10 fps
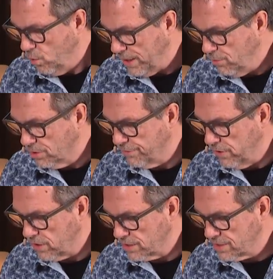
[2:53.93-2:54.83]
We will
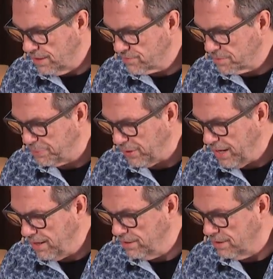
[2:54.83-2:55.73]
devote ourselves to
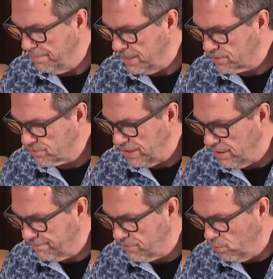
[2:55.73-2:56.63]
prayer and to the
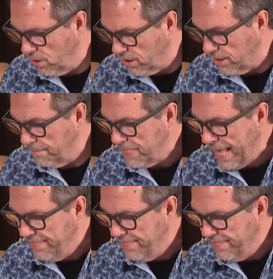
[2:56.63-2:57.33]
ministry of the word."